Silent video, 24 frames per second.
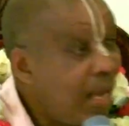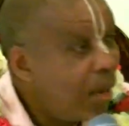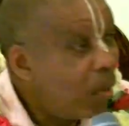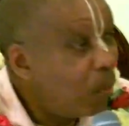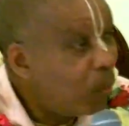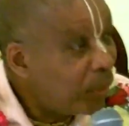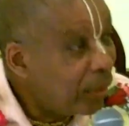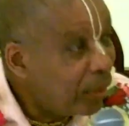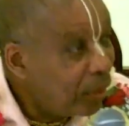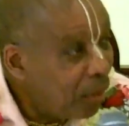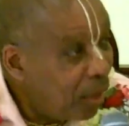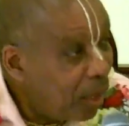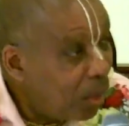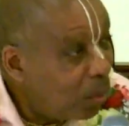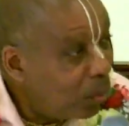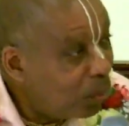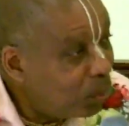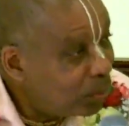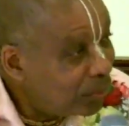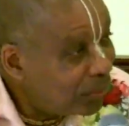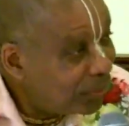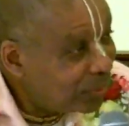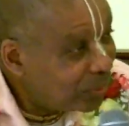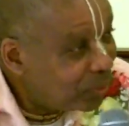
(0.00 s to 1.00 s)
We
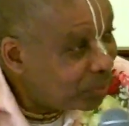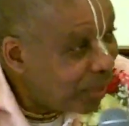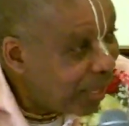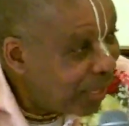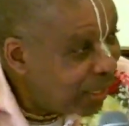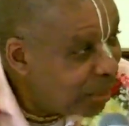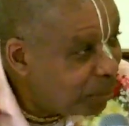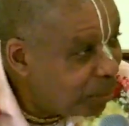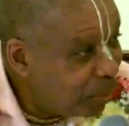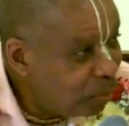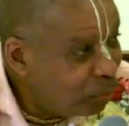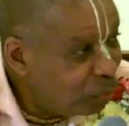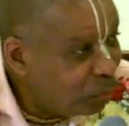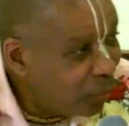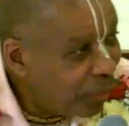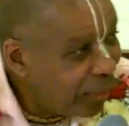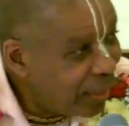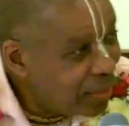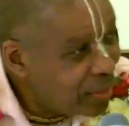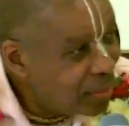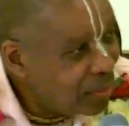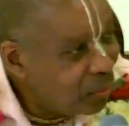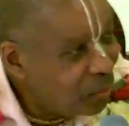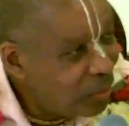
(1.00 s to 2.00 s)
all try to be
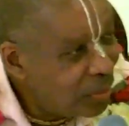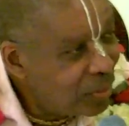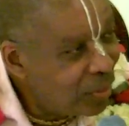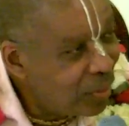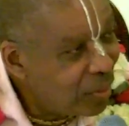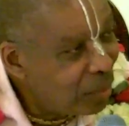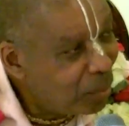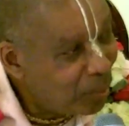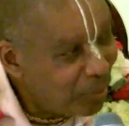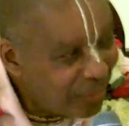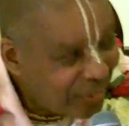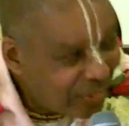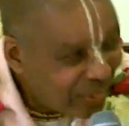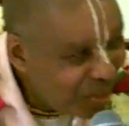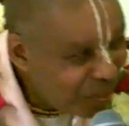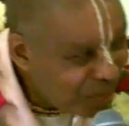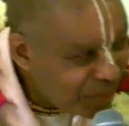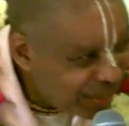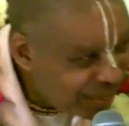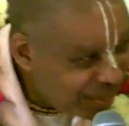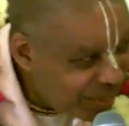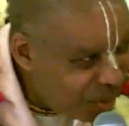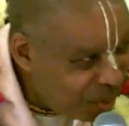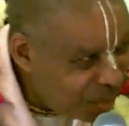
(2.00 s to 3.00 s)
friends to each other, but
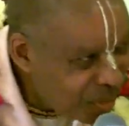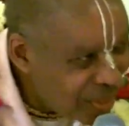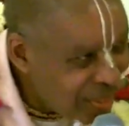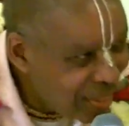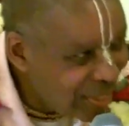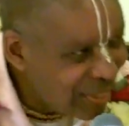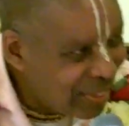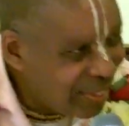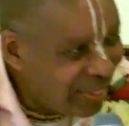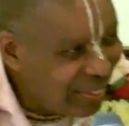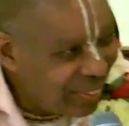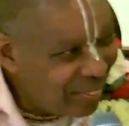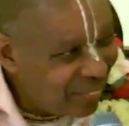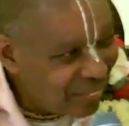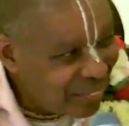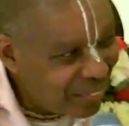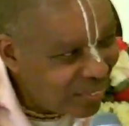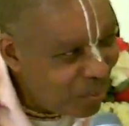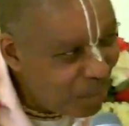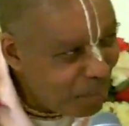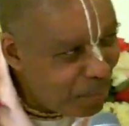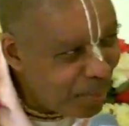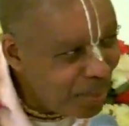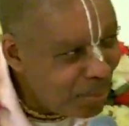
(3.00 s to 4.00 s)
something always, you know,
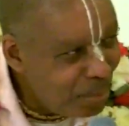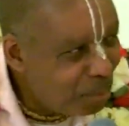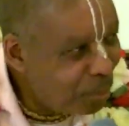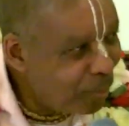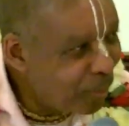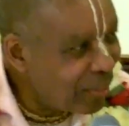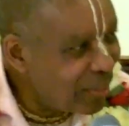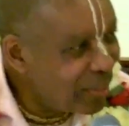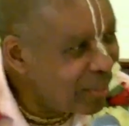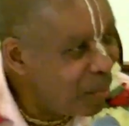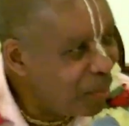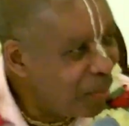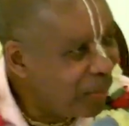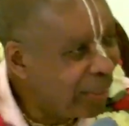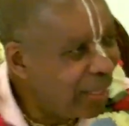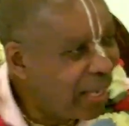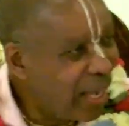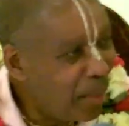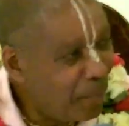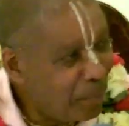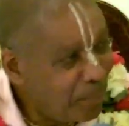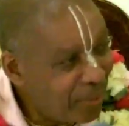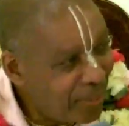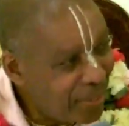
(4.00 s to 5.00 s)
some pinprick, something
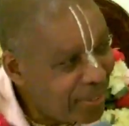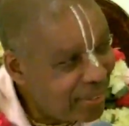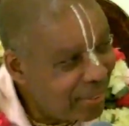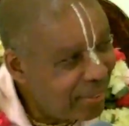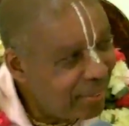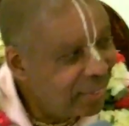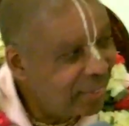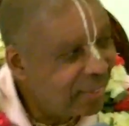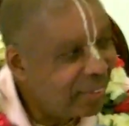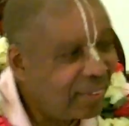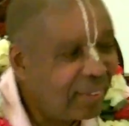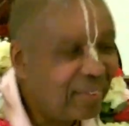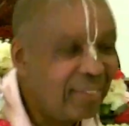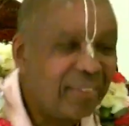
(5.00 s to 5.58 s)
happens, and,